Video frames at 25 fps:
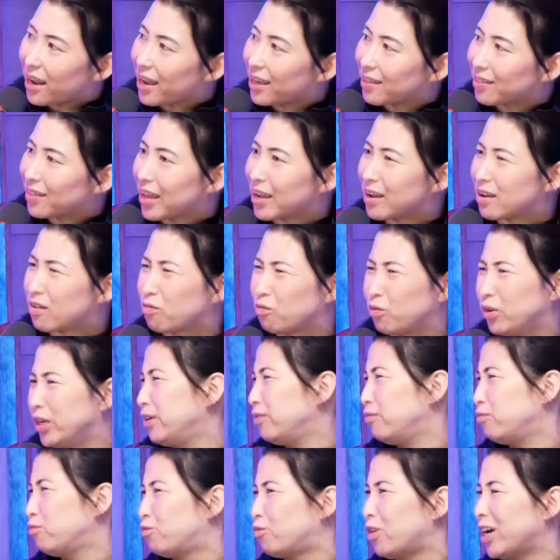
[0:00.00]
And like we
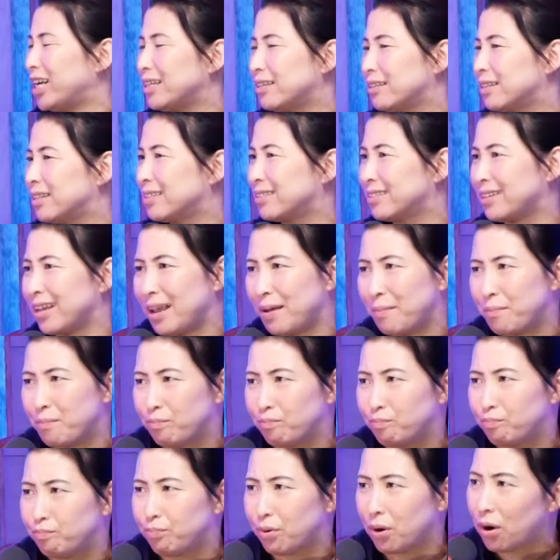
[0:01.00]
went to the
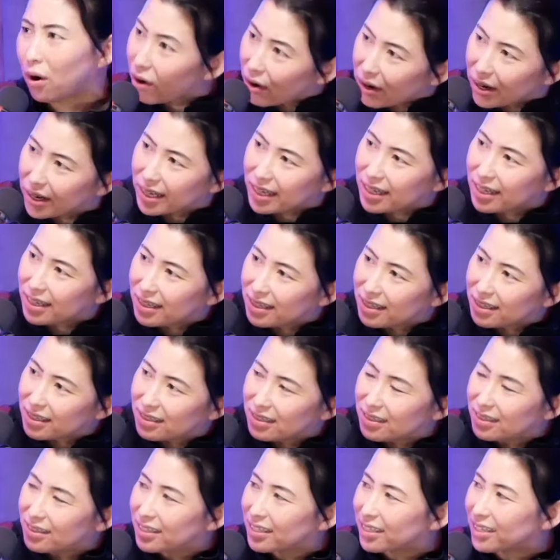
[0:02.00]
same
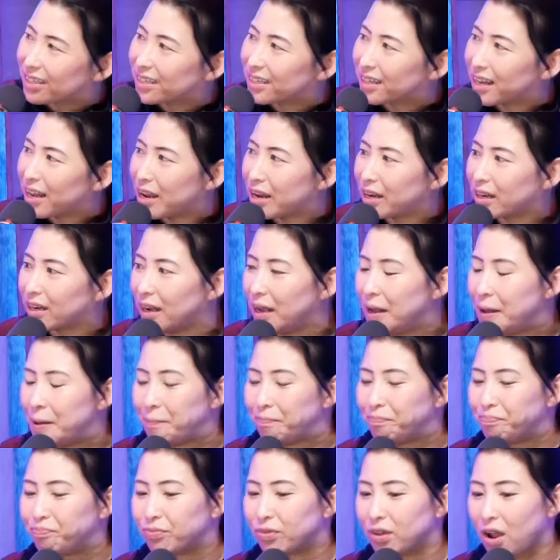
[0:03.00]
parties and like
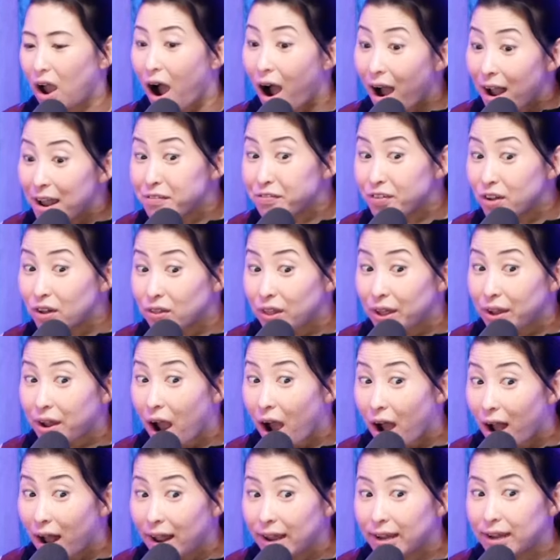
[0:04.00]
I felt like
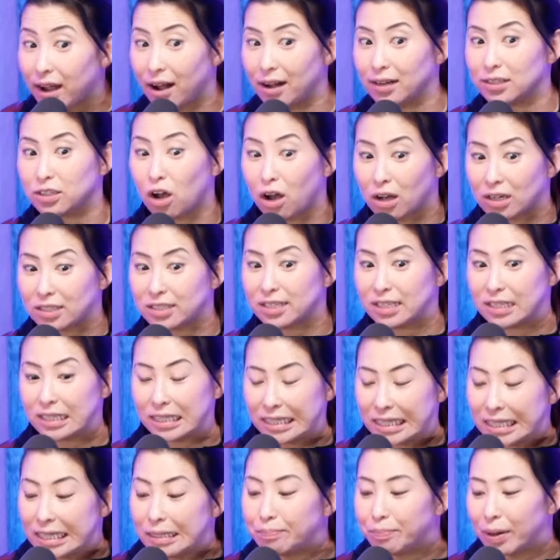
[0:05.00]
I got tossed in
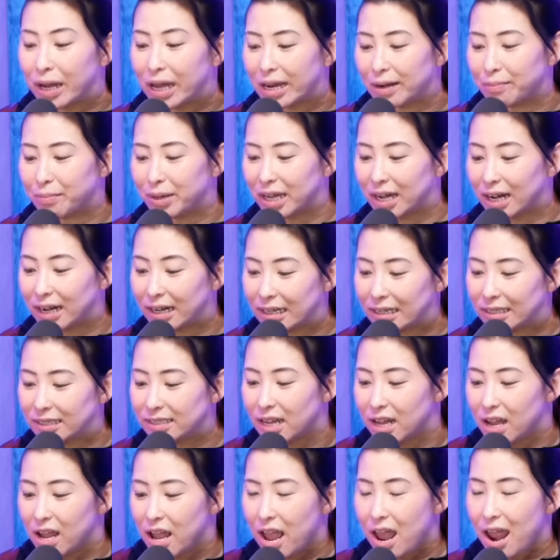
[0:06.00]
the deep end
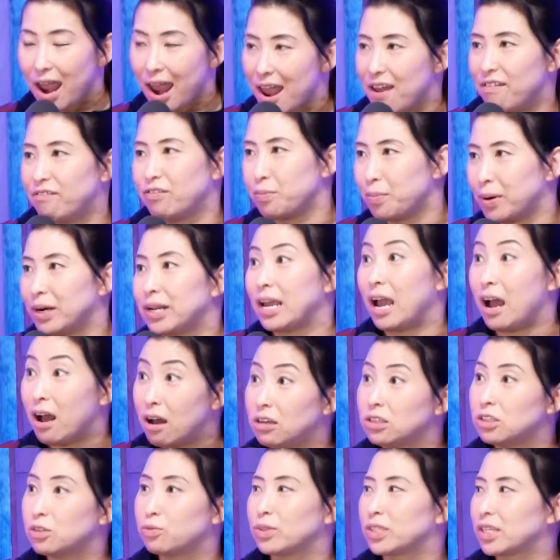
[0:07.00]
because everybody
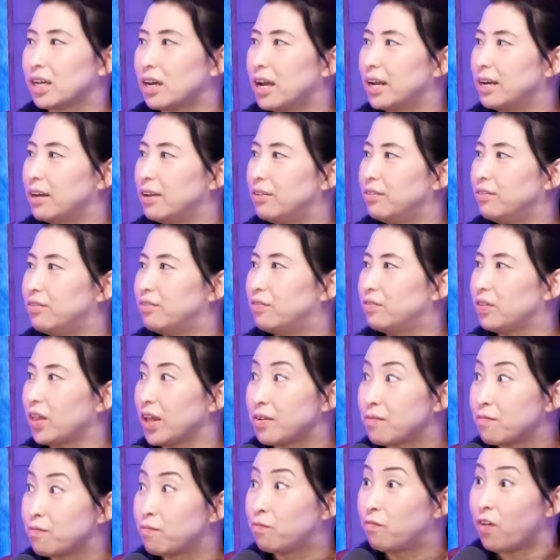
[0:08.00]
else was kind of
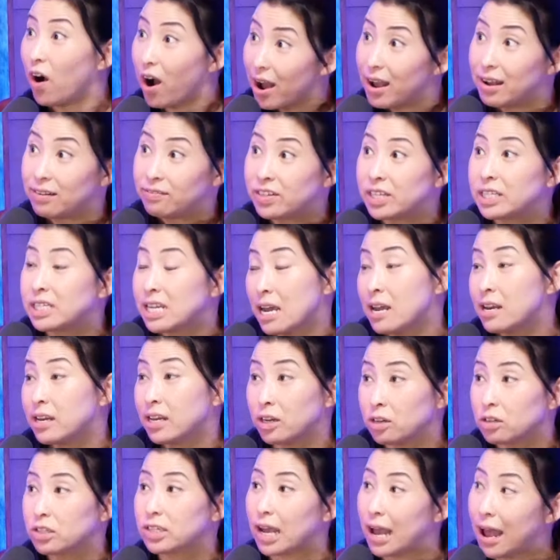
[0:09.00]
like 5 to 10
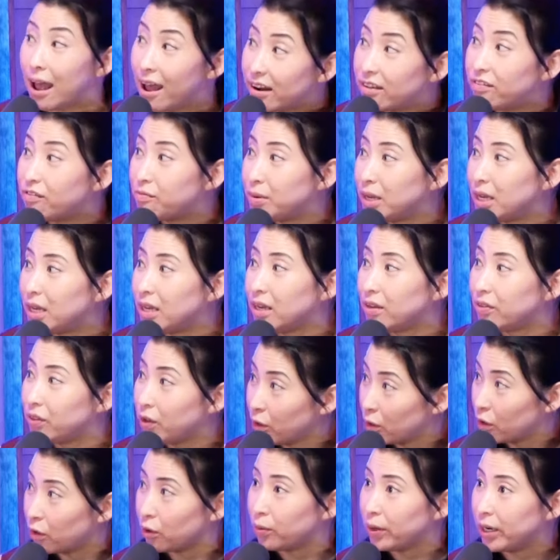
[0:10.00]
years ahead of me in
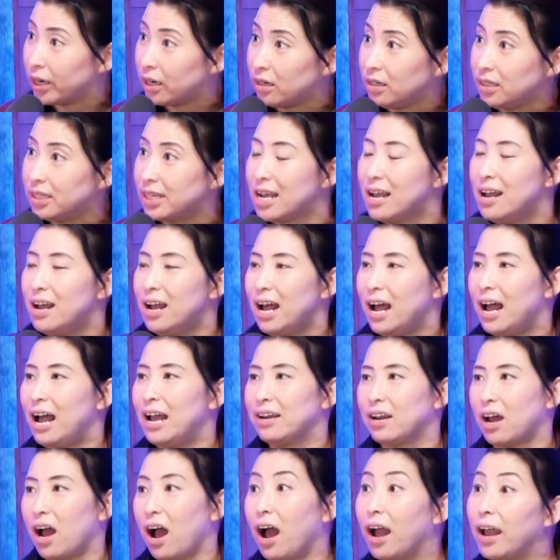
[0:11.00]
their careers,
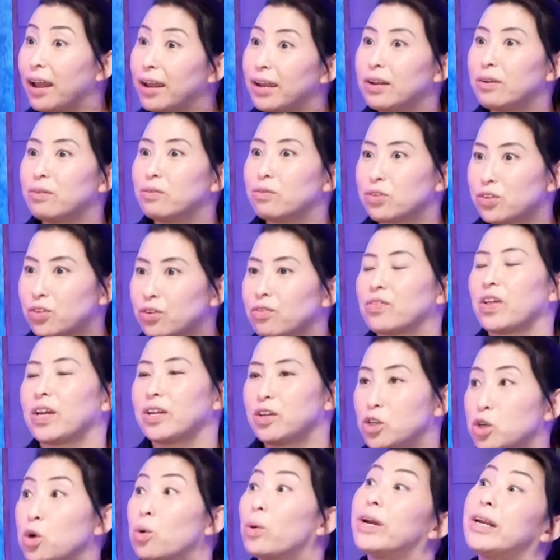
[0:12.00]
and I sort of
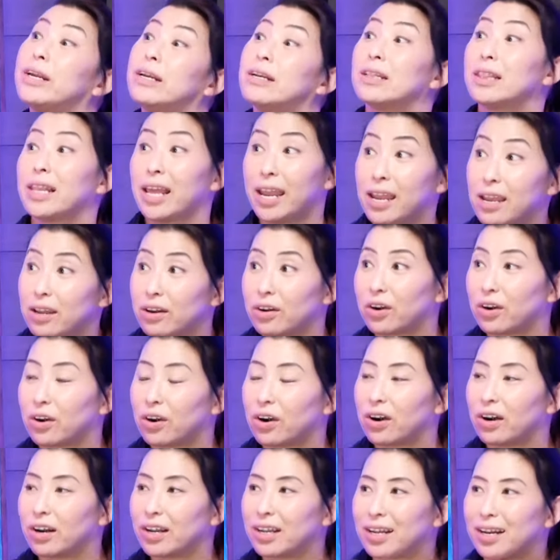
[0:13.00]
like joined later,